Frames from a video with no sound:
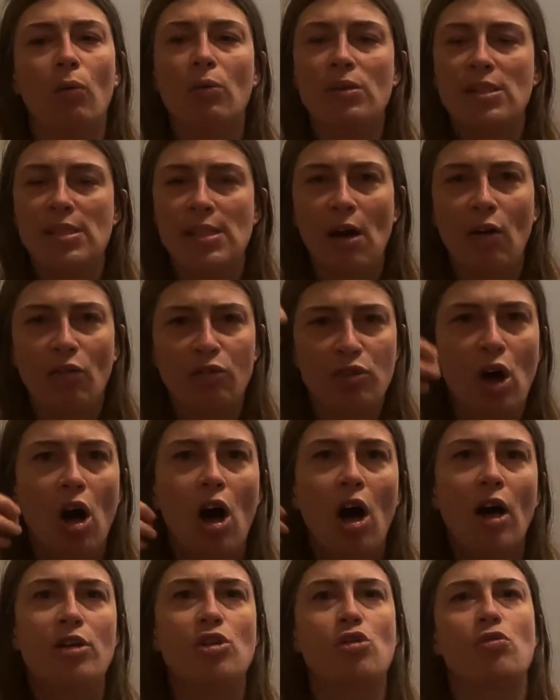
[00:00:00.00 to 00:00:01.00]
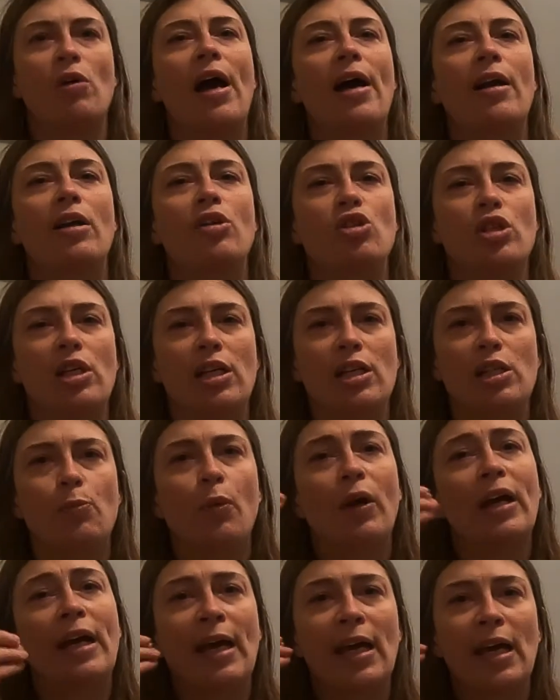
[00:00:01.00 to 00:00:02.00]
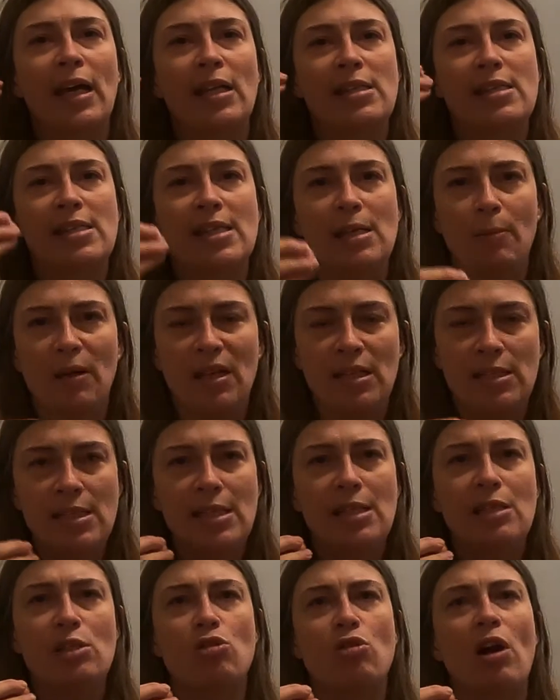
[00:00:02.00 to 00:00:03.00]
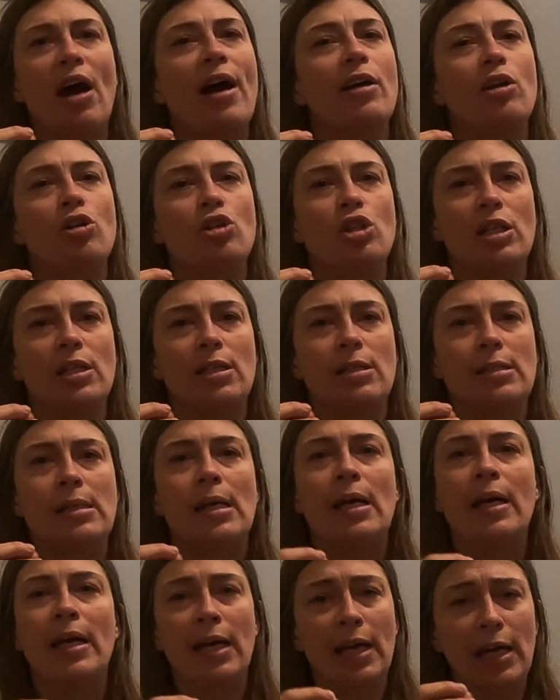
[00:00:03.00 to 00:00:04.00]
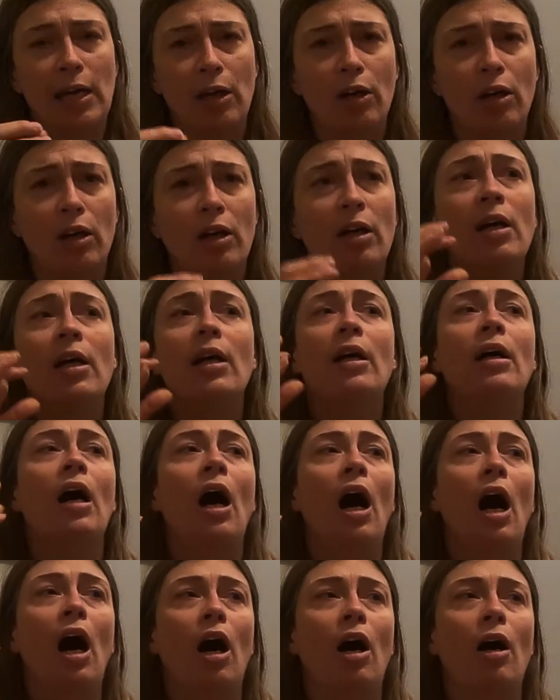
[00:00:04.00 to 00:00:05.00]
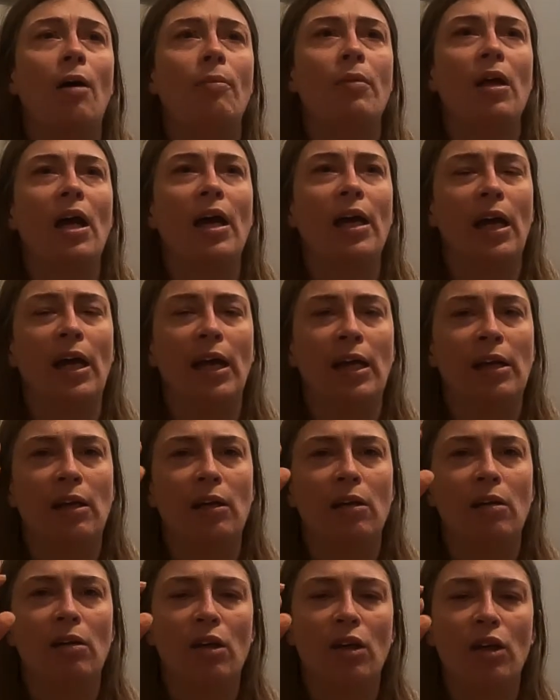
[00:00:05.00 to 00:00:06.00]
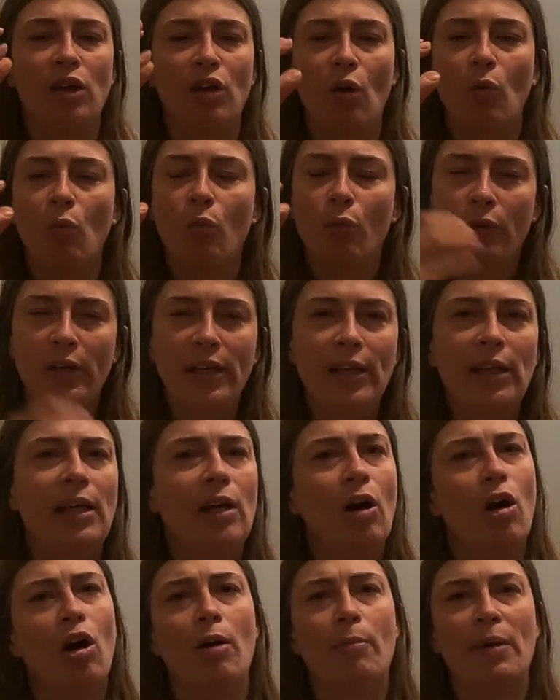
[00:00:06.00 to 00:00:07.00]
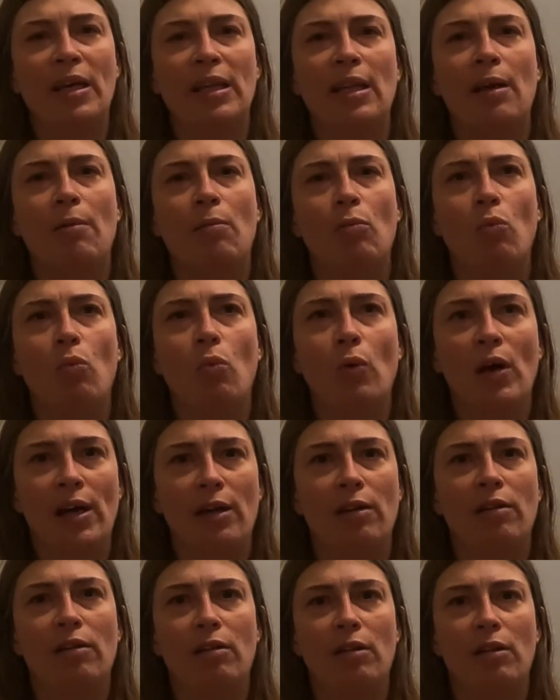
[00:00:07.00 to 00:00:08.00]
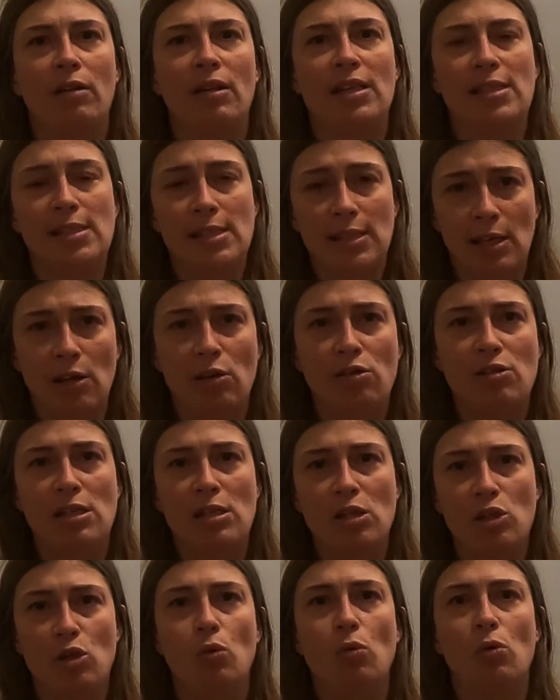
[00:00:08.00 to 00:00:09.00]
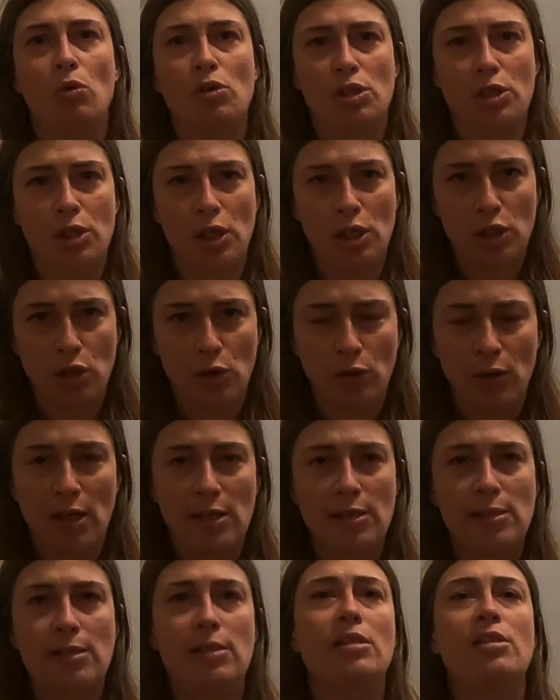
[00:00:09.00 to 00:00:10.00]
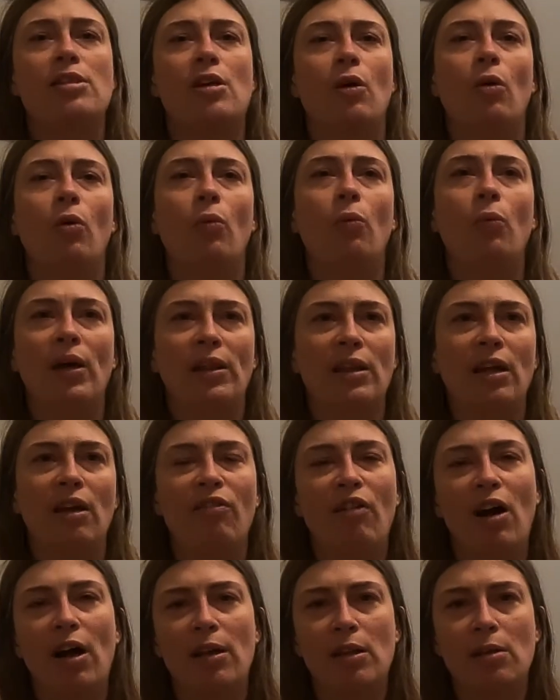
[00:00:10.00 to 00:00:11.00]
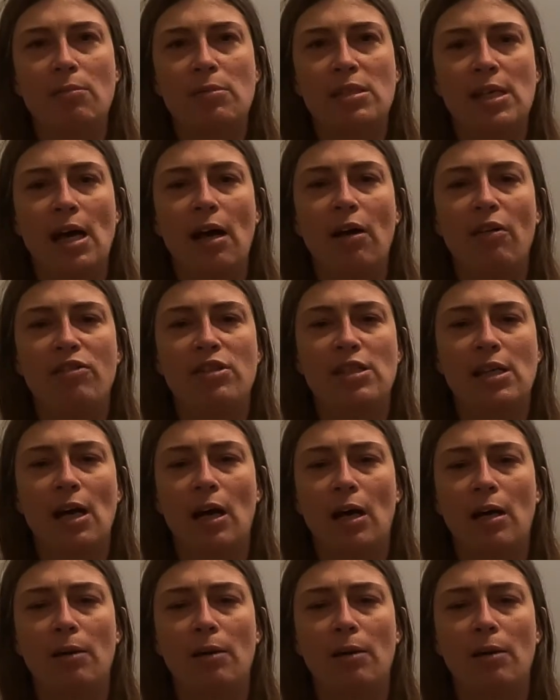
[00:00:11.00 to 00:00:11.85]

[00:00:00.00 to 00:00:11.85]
self-talk strategies, bringing in CBT strategies here. And really arming them with these skills and tools to do this. So when they find themselves,